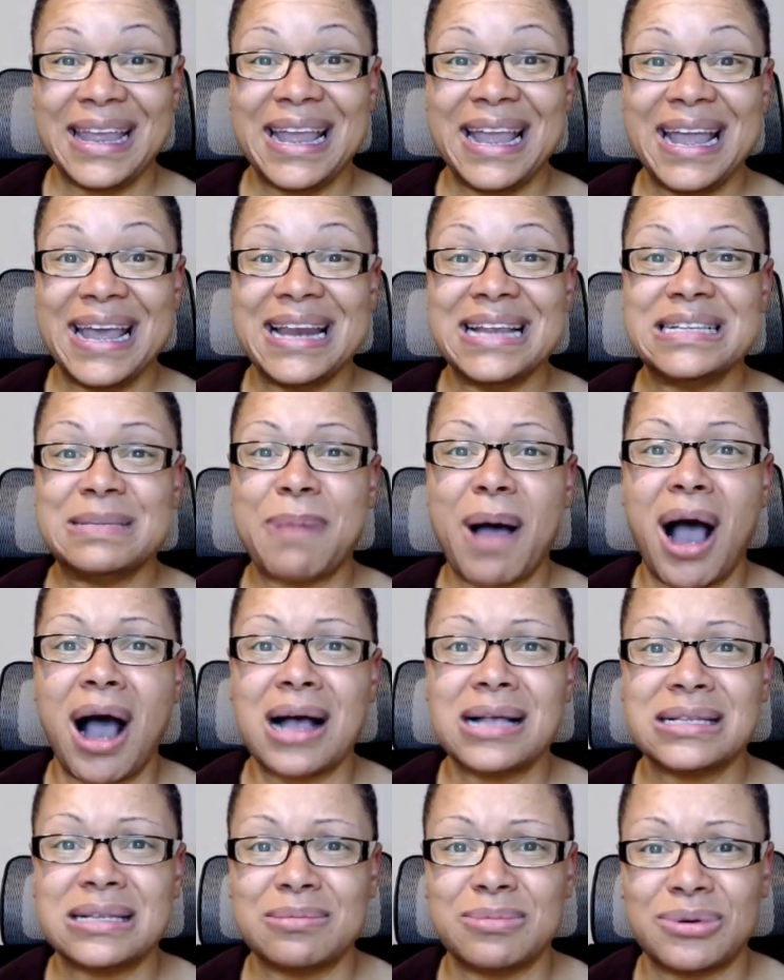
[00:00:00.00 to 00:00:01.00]
It is
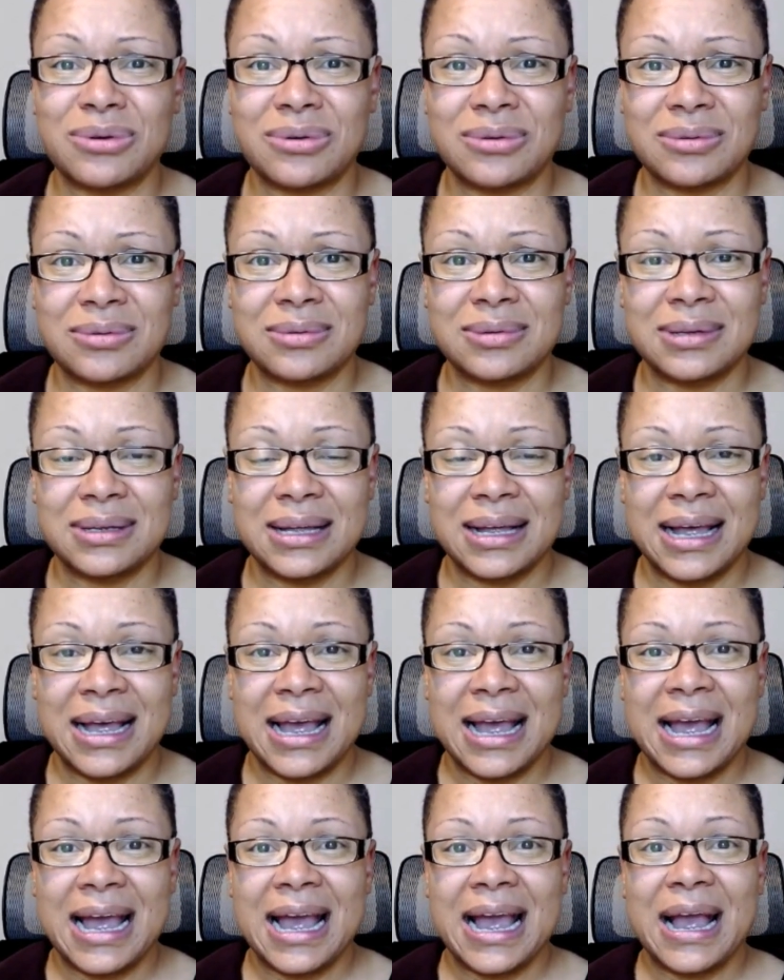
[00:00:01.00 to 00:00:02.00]
possible.
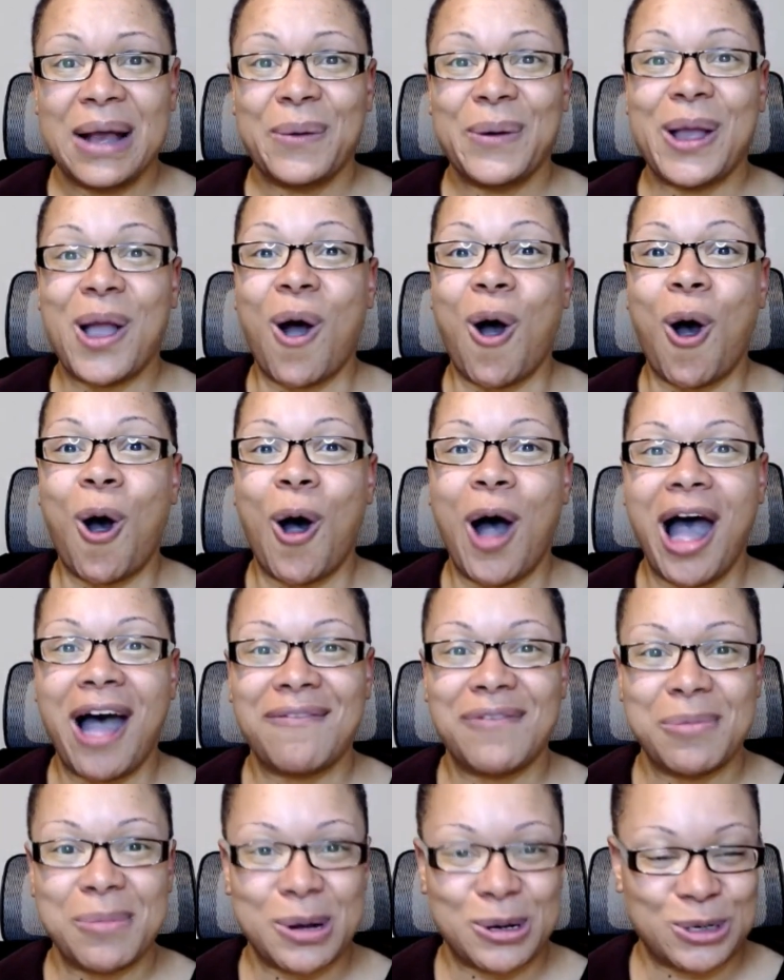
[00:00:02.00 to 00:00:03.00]
We all
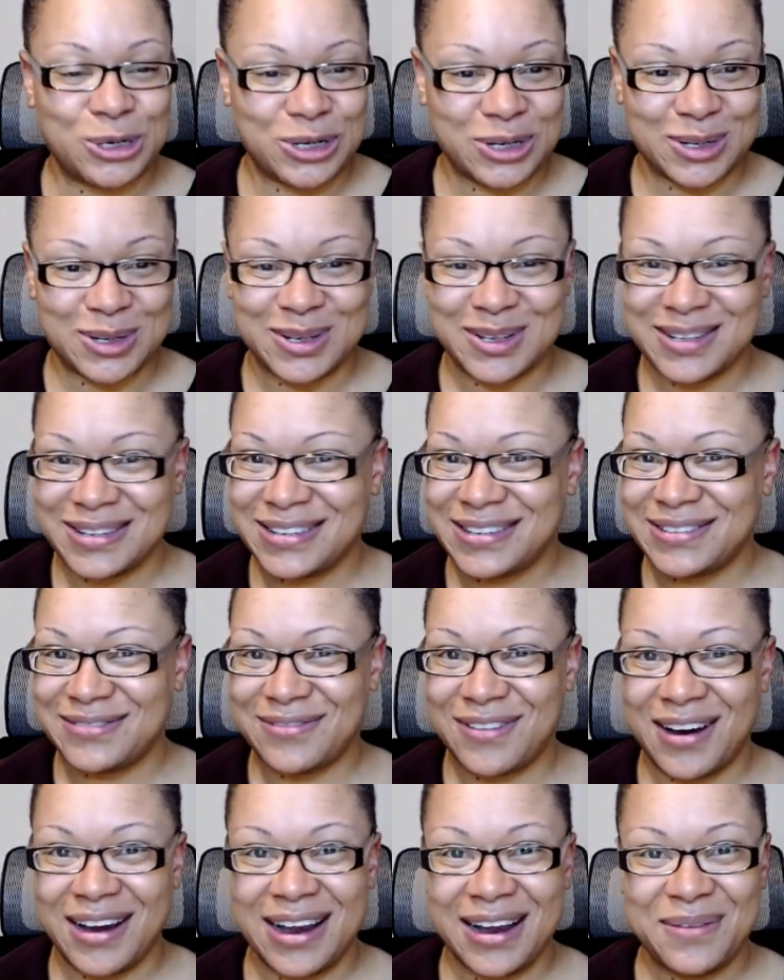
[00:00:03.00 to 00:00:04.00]
have emotions,
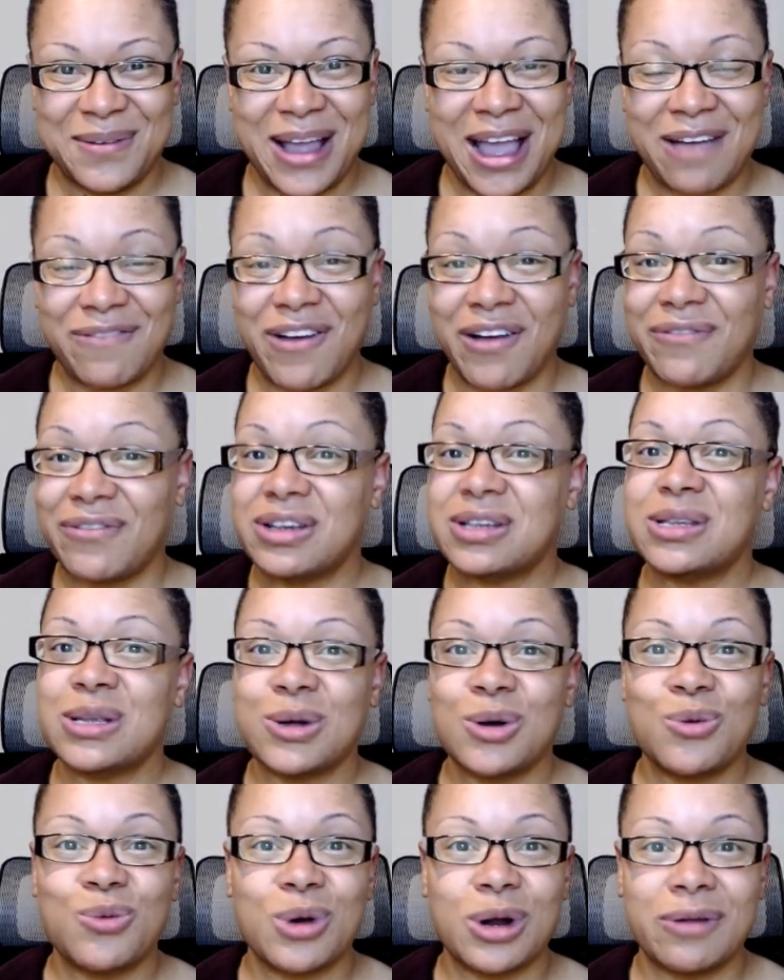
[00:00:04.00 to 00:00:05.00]
right? We have every
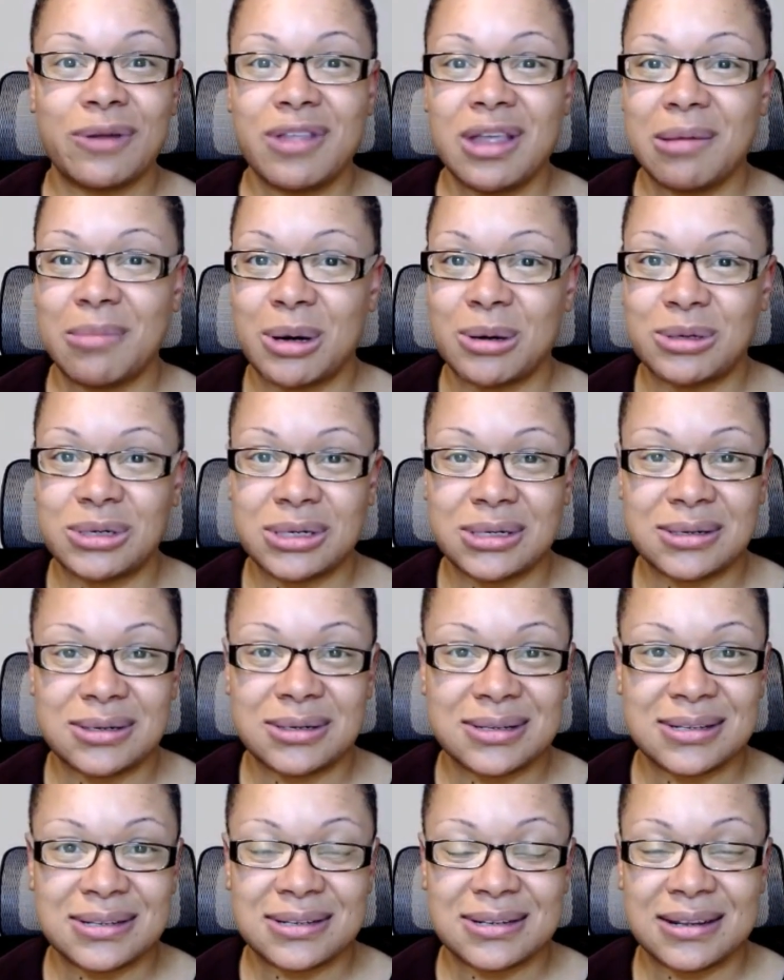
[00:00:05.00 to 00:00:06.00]
single one of the
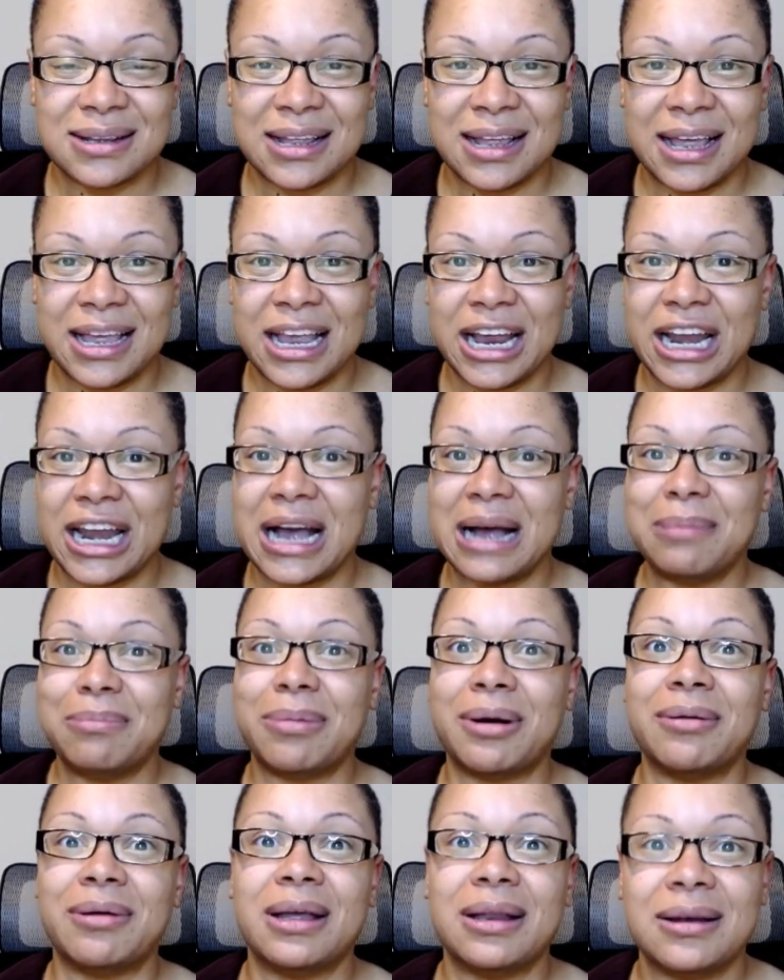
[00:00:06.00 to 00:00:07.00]
emotions. You're not
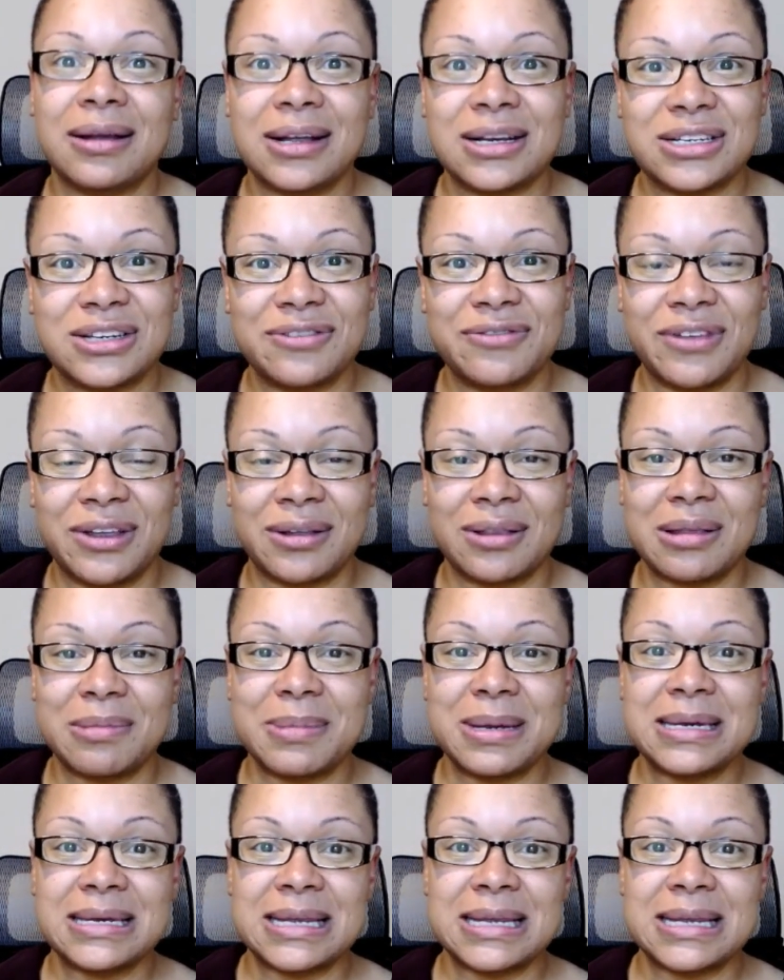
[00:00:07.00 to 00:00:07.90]
broken because you feel them